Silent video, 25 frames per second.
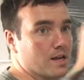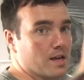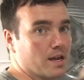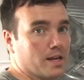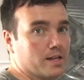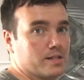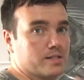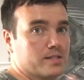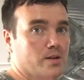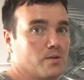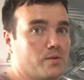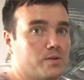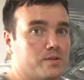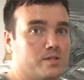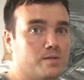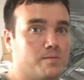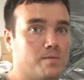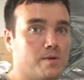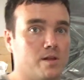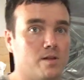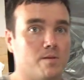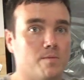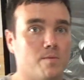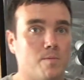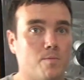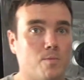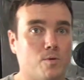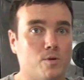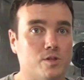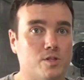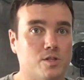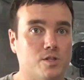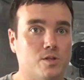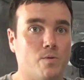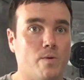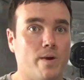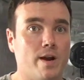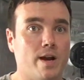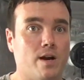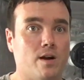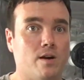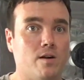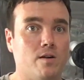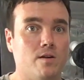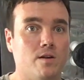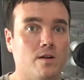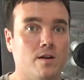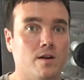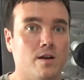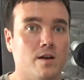it's going to be a little bit more
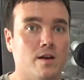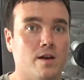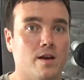square,